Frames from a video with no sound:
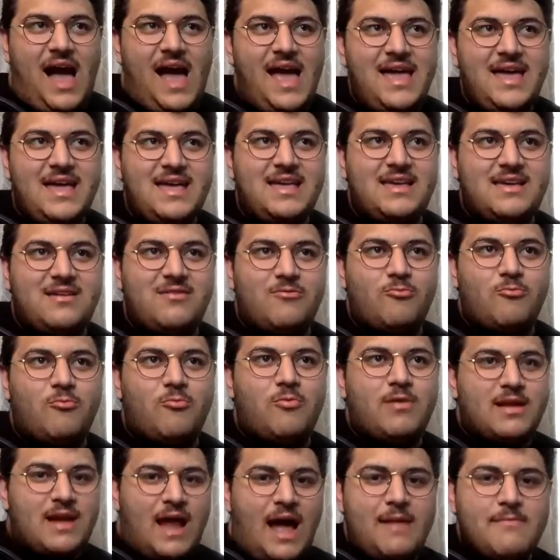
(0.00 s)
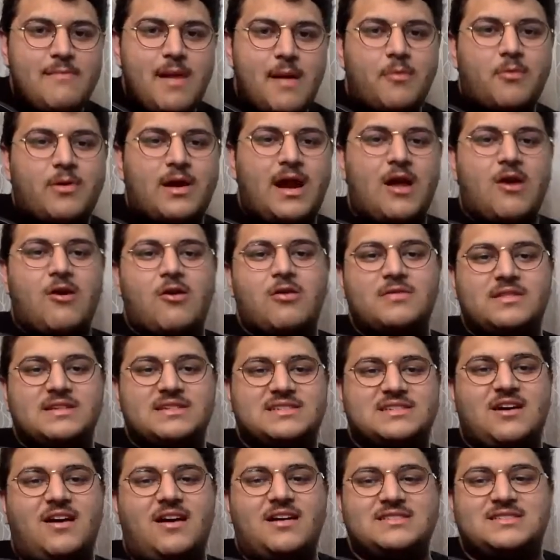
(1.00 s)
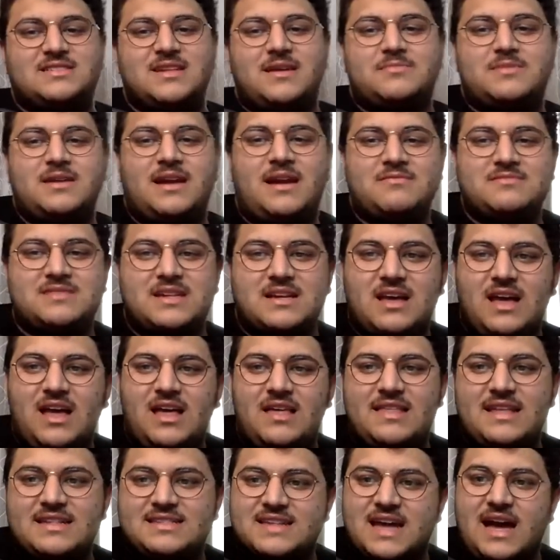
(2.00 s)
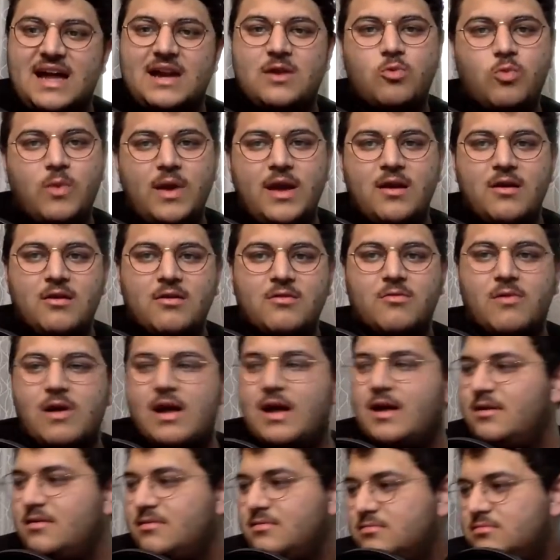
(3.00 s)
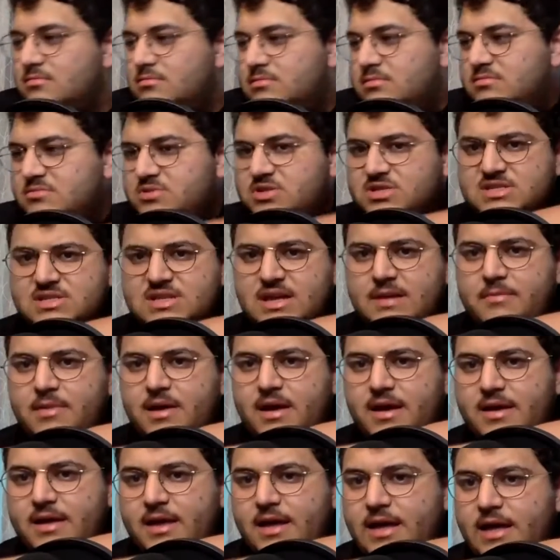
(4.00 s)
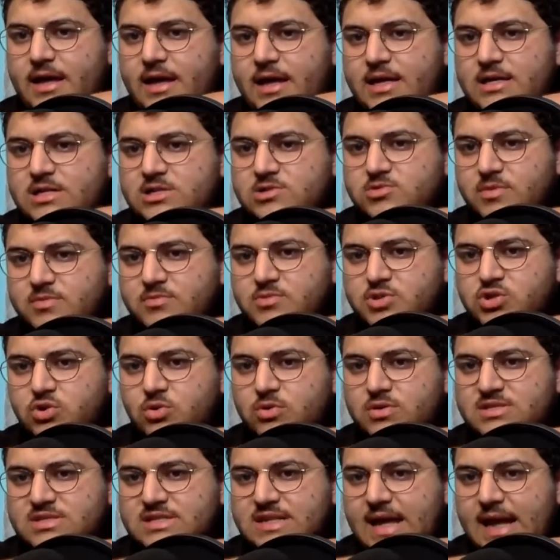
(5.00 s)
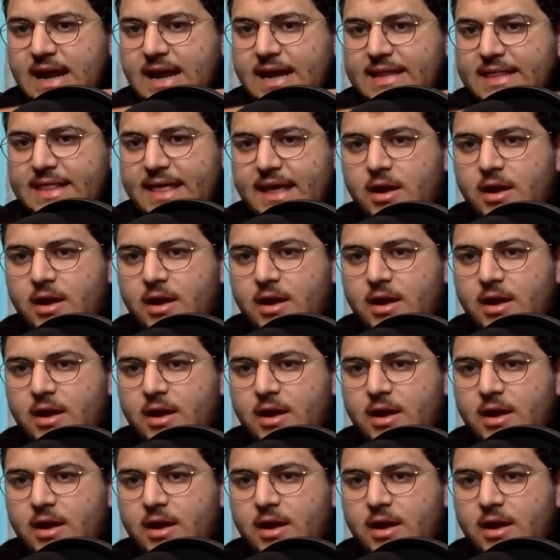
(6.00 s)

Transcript: I remember when I heard this concept and I was like, that's kind of weird, right? Let me just get my swim shorts out of